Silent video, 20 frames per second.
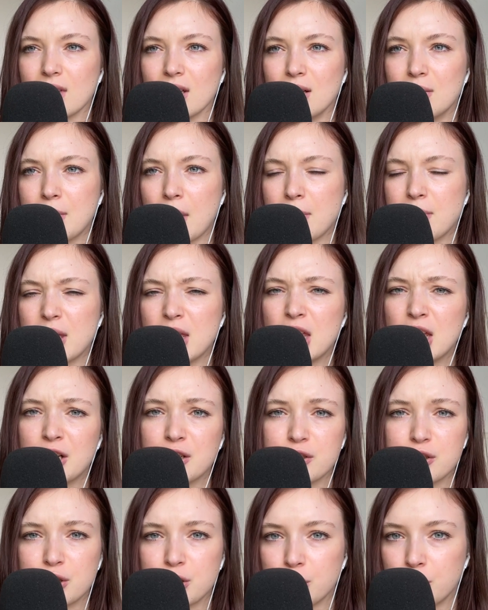Maybe
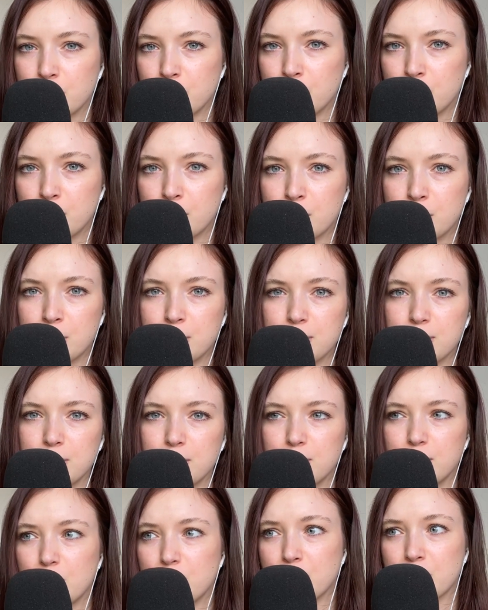year 2
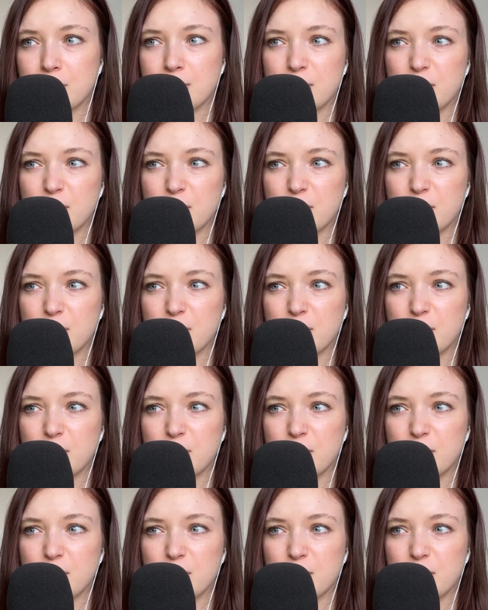you could